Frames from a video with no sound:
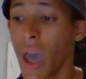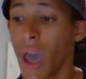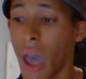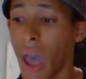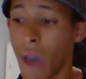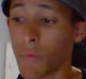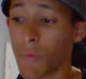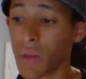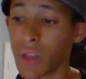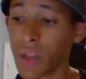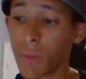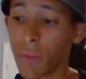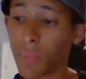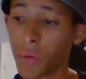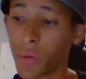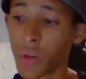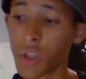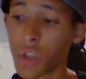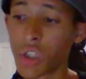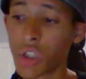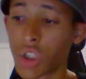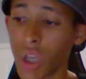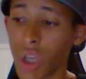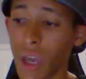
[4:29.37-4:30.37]
and we
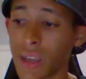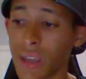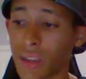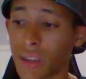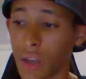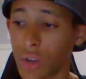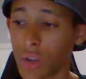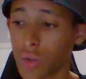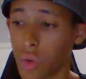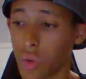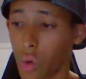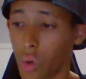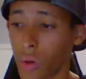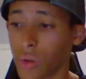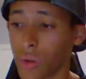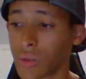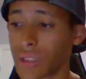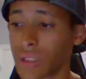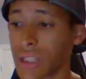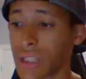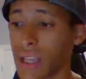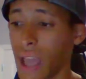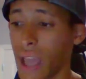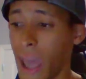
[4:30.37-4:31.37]
appreciate their
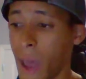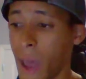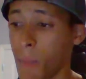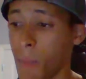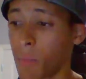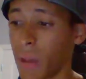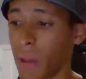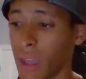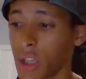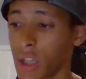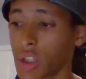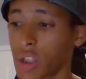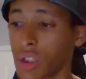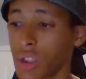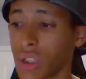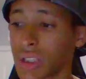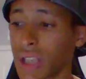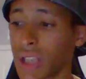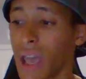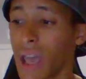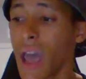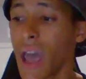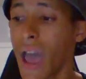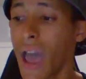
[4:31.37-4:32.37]
loyalty and patience